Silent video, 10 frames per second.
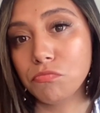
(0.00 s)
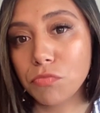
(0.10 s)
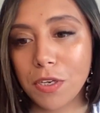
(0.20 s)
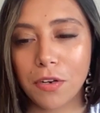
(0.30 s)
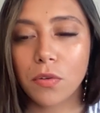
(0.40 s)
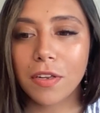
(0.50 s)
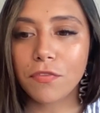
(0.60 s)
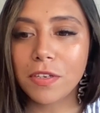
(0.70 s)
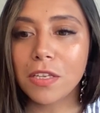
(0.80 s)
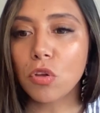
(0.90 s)
You know,
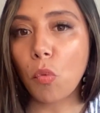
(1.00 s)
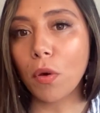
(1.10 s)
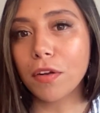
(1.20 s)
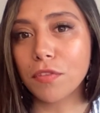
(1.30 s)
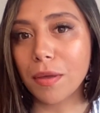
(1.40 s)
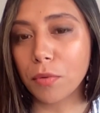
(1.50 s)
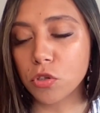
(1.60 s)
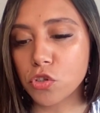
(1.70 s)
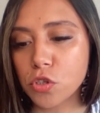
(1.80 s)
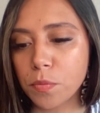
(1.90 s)
if neither one of them are
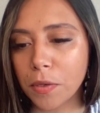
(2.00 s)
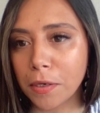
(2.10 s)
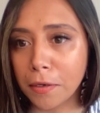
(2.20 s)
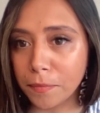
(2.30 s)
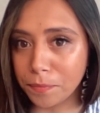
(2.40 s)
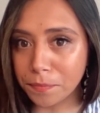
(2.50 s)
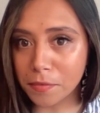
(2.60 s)
super